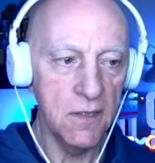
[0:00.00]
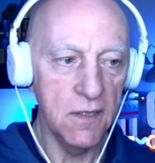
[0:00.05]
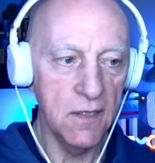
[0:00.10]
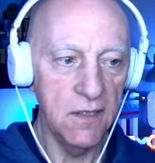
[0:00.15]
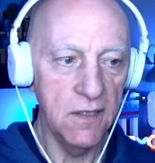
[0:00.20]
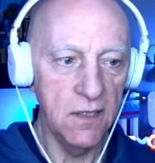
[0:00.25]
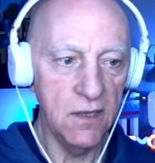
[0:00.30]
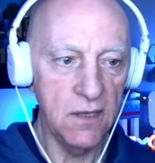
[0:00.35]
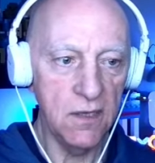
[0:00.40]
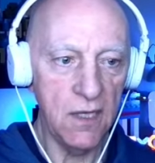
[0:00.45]
I
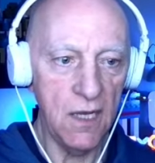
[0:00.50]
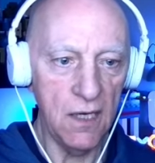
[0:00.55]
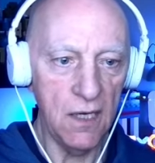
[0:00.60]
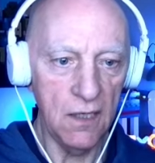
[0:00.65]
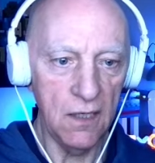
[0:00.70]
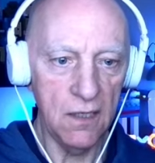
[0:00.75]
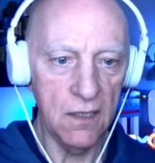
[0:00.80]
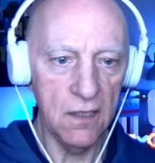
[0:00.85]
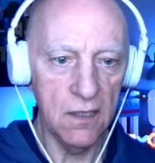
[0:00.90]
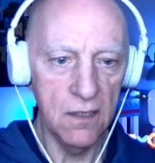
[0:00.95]
think
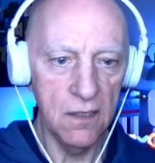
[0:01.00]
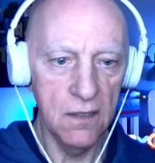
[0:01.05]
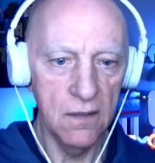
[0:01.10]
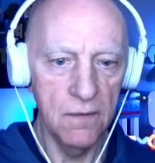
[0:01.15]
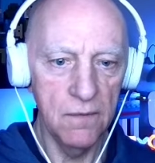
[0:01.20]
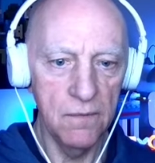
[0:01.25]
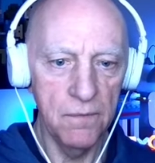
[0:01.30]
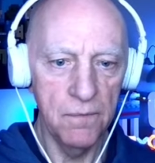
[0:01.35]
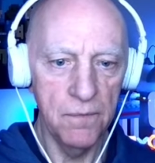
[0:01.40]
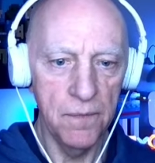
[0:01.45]

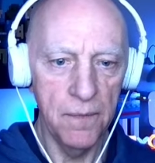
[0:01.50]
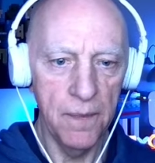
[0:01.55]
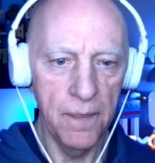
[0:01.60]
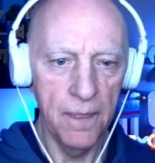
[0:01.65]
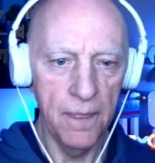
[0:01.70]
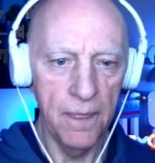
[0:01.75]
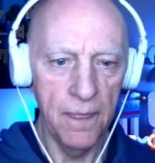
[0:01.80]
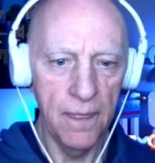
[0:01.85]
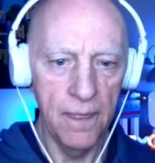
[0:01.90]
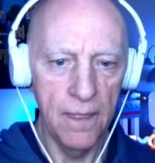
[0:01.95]

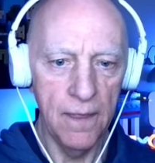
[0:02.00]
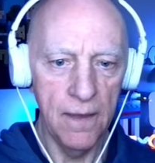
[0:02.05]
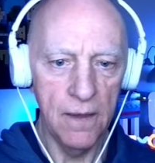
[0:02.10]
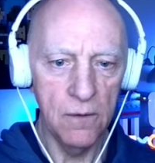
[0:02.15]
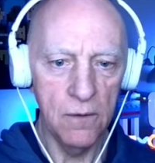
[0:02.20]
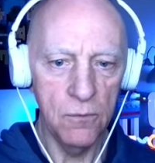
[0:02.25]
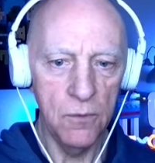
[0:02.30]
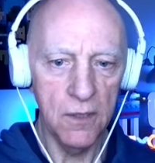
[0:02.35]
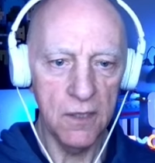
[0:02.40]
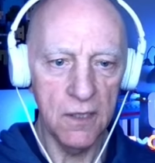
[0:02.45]

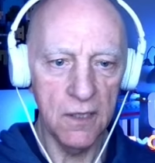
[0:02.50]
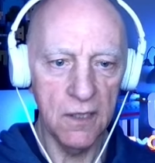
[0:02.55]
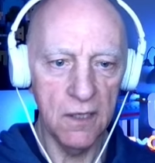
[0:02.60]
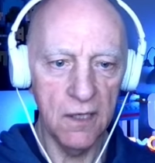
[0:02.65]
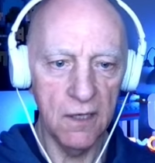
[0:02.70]
we're going to